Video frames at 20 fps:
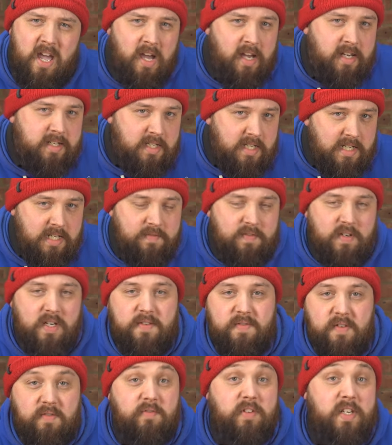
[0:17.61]
a dive
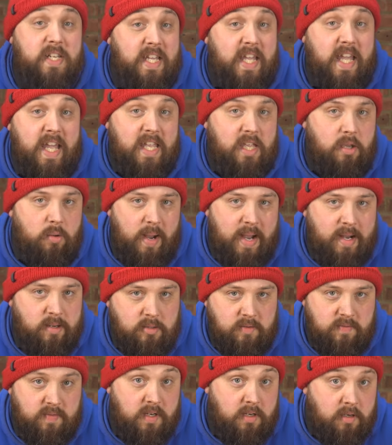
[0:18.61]
knife can really get you
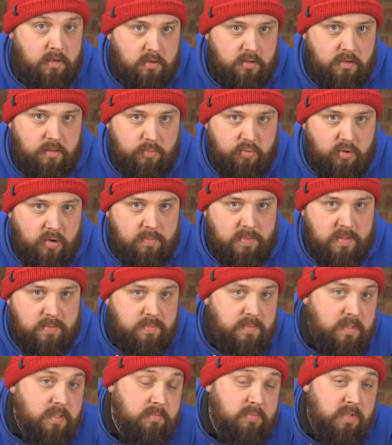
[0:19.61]
out of a lot of problems.